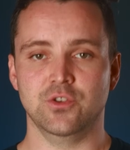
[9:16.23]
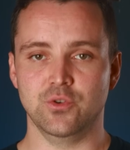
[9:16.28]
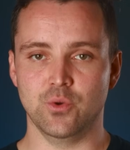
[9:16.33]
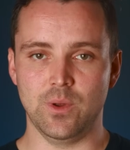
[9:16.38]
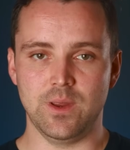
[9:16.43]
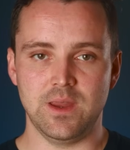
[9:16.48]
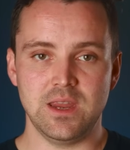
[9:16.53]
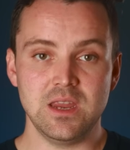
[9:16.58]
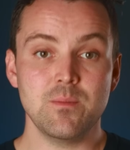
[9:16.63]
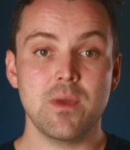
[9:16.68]

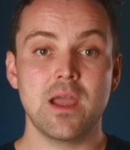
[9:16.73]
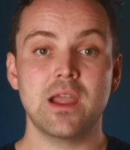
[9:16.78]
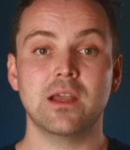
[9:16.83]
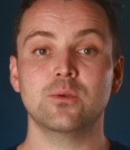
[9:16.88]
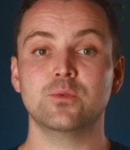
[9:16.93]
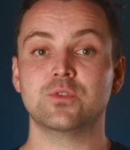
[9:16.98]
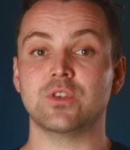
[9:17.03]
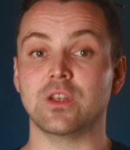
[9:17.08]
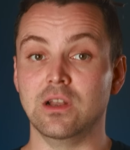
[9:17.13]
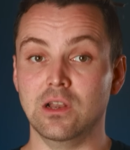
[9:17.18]
your
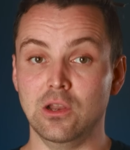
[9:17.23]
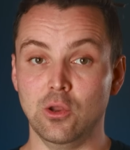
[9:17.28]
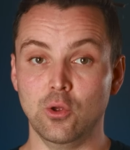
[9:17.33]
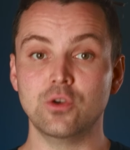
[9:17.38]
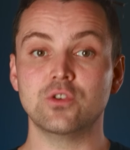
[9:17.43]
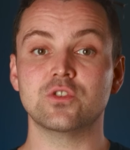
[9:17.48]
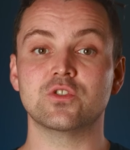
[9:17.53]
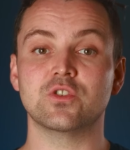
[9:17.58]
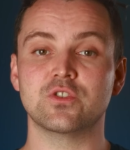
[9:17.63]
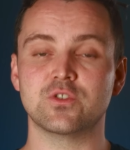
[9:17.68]
emails
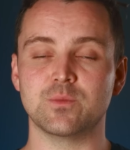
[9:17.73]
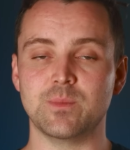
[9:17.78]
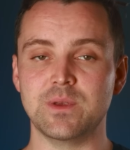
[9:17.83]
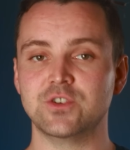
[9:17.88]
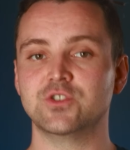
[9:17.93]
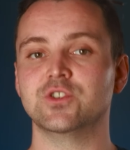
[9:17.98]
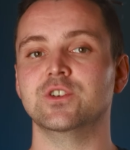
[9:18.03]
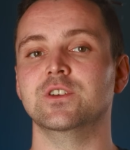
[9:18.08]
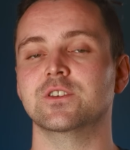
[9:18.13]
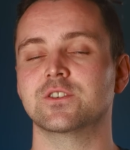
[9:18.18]
look
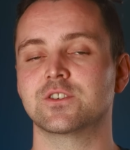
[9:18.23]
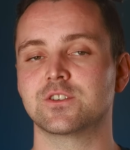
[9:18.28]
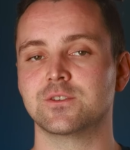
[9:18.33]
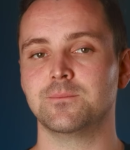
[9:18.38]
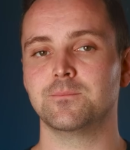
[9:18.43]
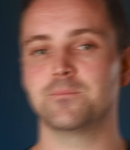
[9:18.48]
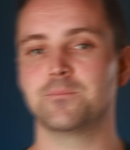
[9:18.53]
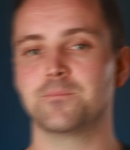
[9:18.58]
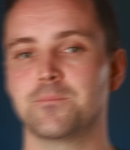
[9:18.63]
suspicious.